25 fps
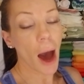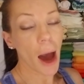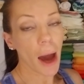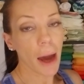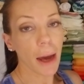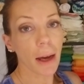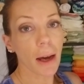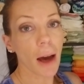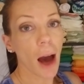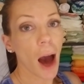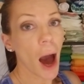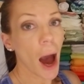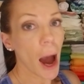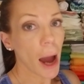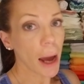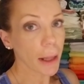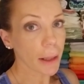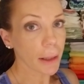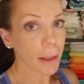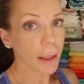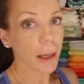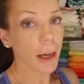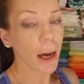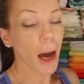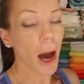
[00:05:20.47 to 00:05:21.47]
I
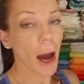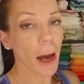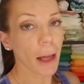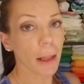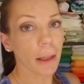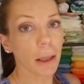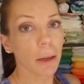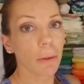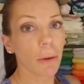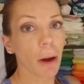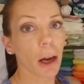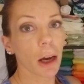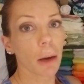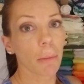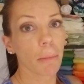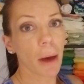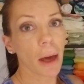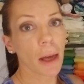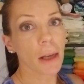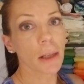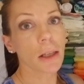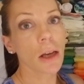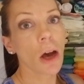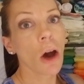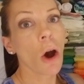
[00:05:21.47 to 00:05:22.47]
highly, highly
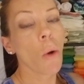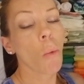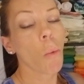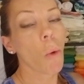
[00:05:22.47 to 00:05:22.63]
recommend